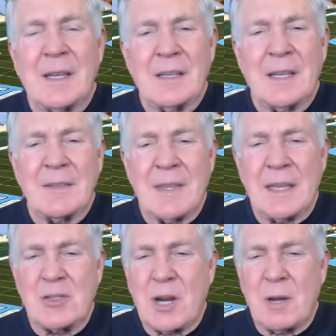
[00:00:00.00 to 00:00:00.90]
I
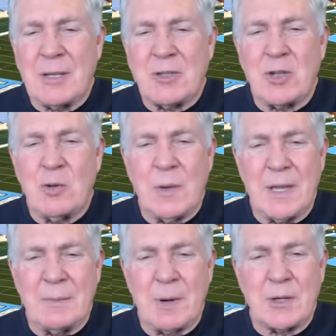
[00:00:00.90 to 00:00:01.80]
think, Jeremy, two
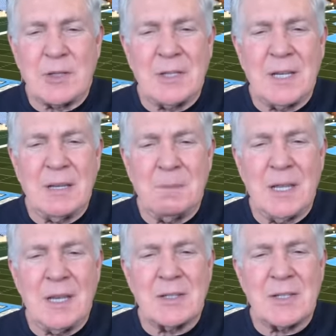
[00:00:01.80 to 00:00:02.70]
in-person team
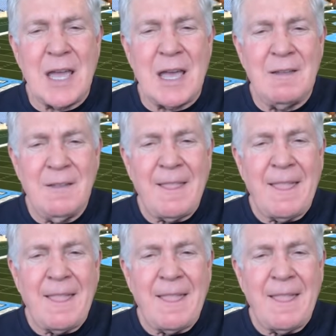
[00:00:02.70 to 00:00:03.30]
meetings now.